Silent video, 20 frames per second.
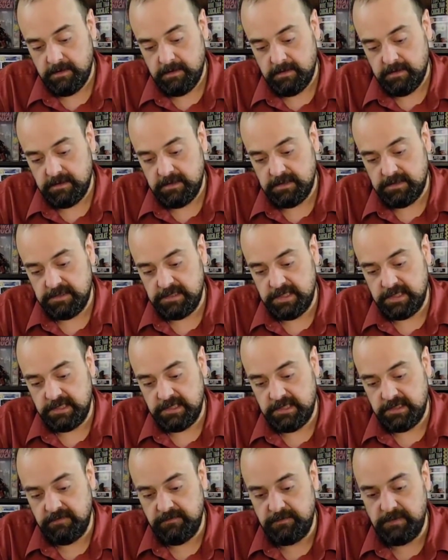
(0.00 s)

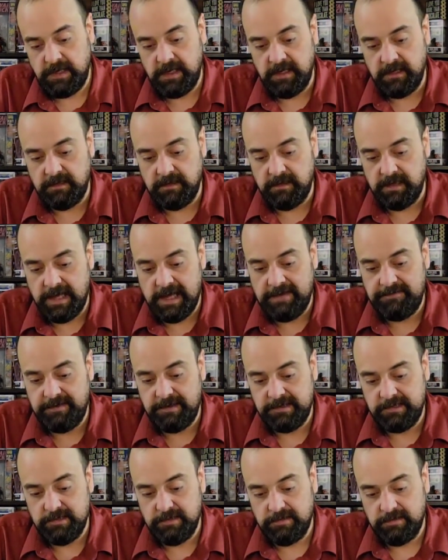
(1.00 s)
distinction of being the laughing
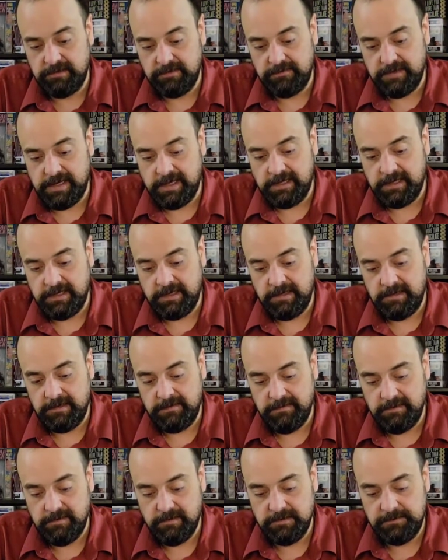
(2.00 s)
joke of the Valiant
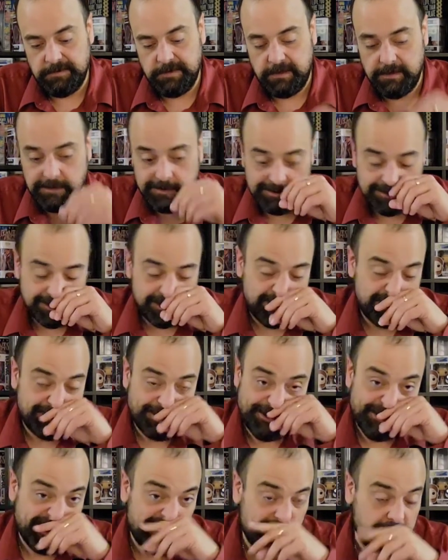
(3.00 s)
universe, because the
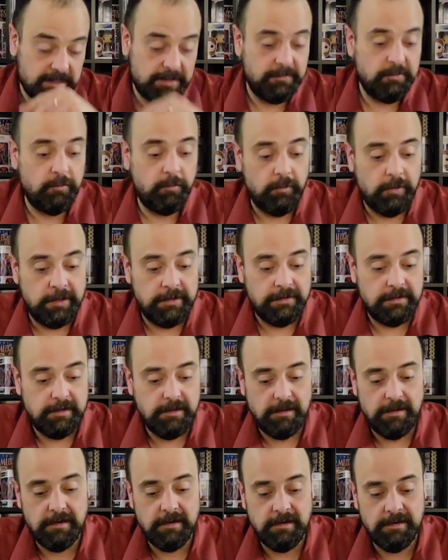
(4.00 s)
Turok number 1
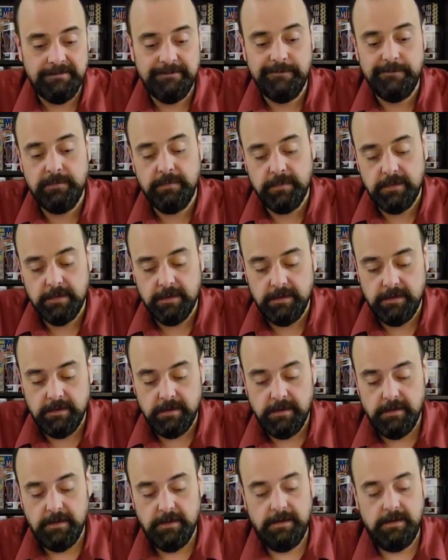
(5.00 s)
card,
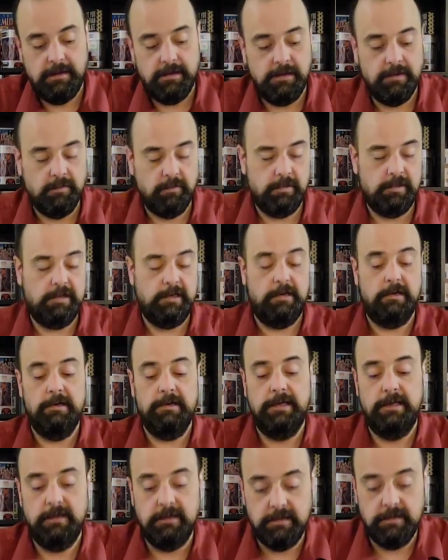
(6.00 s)
Turok
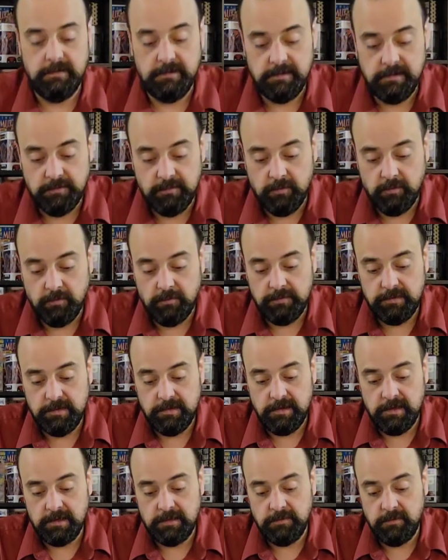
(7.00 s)

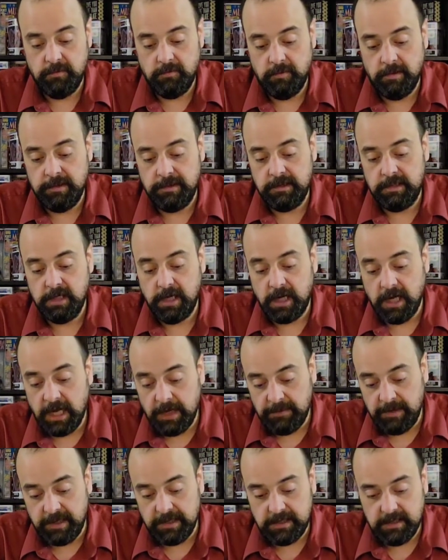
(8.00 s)
number 1
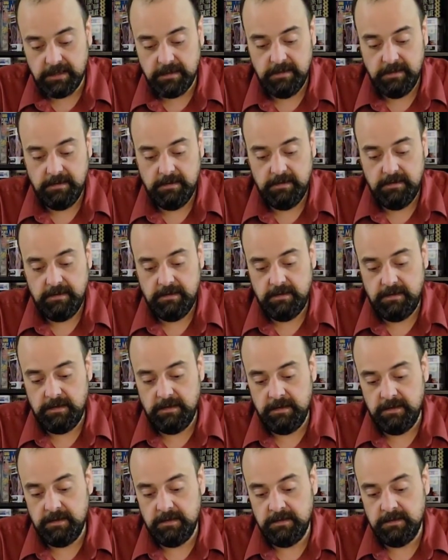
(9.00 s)
comic
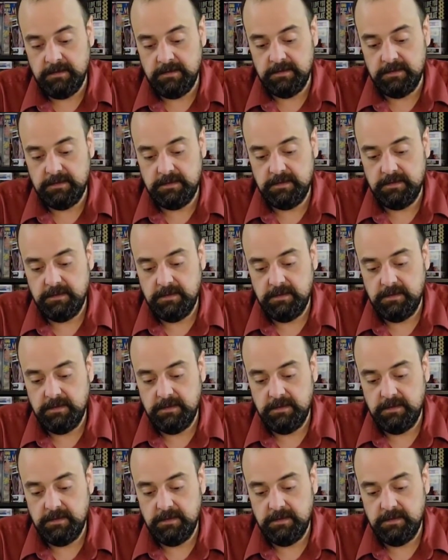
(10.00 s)
is